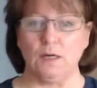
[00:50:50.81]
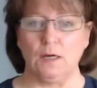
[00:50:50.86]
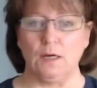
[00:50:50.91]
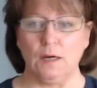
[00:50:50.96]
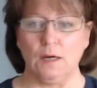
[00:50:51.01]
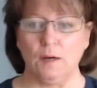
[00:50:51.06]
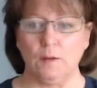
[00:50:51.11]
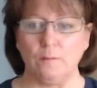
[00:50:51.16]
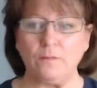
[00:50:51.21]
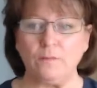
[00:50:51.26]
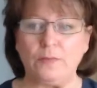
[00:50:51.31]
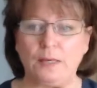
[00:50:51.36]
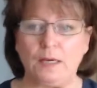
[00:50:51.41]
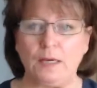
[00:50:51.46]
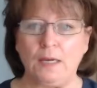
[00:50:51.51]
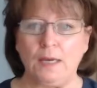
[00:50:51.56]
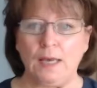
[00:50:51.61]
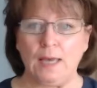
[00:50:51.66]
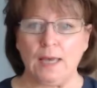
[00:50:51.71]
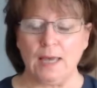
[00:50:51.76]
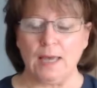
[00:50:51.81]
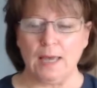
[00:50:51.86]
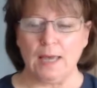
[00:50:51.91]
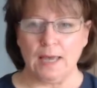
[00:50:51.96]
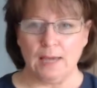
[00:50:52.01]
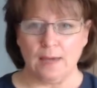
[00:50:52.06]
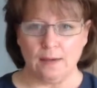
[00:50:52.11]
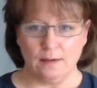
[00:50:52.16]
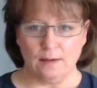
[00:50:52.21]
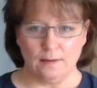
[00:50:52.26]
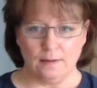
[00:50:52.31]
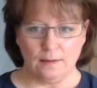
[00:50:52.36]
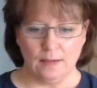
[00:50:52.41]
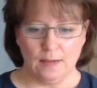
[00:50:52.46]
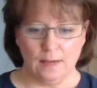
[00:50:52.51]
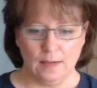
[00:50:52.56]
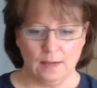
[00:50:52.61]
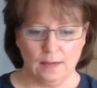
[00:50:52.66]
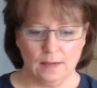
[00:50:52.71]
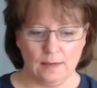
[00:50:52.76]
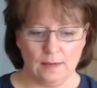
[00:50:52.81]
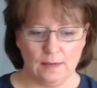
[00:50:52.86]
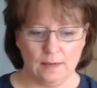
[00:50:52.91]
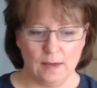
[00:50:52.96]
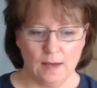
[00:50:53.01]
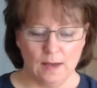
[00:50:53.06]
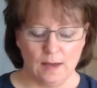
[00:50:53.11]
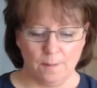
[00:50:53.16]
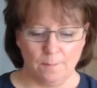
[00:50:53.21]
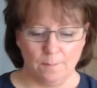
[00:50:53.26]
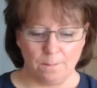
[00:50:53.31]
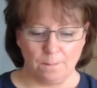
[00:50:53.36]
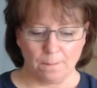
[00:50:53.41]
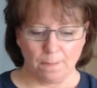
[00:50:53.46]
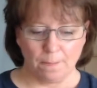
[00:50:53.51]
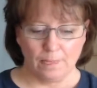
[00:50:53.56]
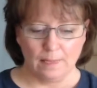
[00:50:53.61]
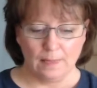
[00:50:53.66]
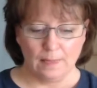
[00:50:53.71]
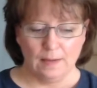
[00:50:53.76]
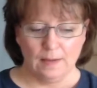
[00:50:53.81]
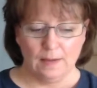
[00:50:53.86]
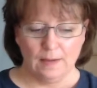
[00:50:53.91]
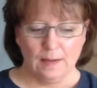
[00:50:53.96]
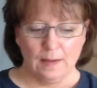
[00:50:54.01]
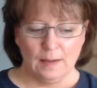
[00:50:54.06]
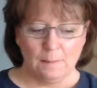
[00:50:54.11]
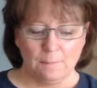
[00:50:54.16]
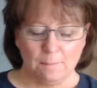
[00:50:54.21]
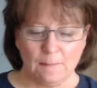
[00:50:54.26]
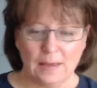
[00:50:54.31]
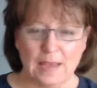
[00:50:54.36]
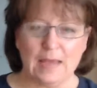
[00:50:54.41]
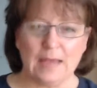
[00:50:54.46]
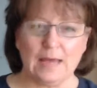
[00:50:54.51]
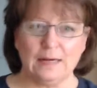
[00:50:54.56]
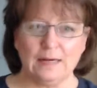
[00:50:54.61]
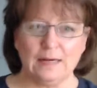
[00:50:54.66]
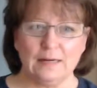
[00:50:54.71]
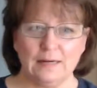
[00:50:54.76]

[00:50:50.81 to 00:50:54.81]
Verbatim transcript: Um, a a um, and Blab was somebody